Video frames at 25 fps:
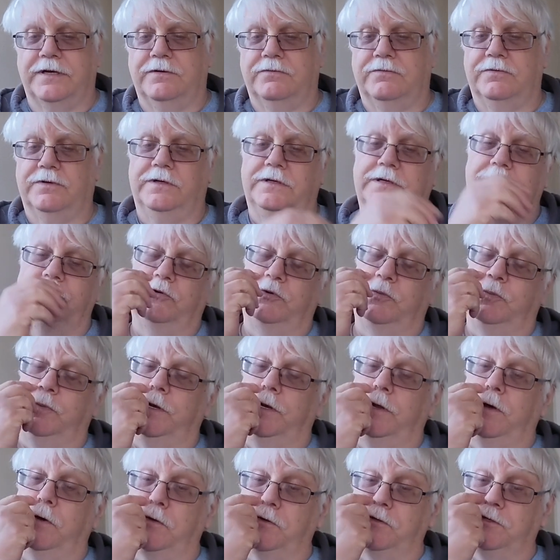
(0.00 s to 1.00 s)
it would be
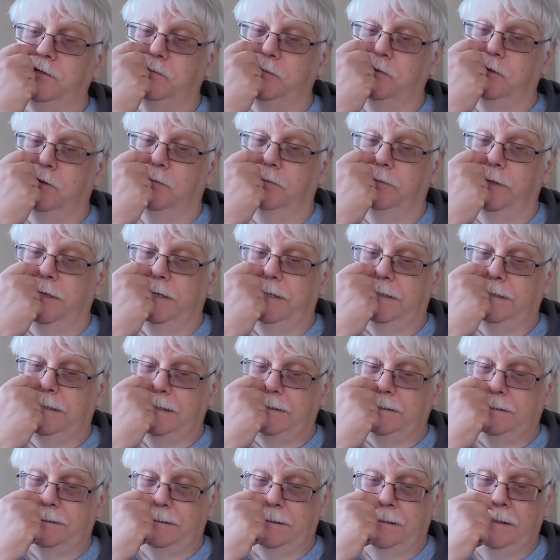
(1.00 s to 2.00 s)
noticeable, but it
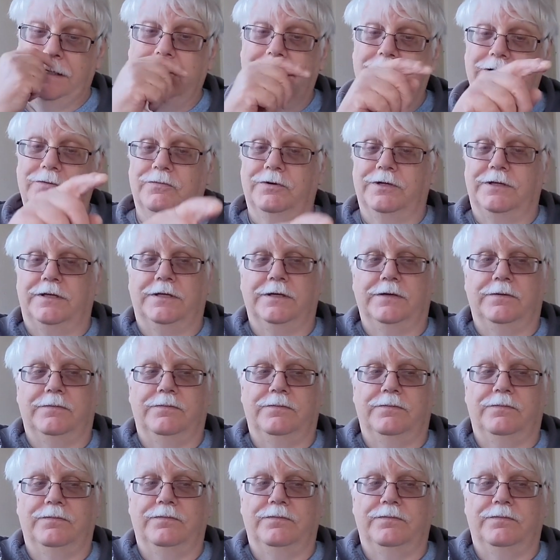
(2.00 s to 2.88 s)
doesn't. With the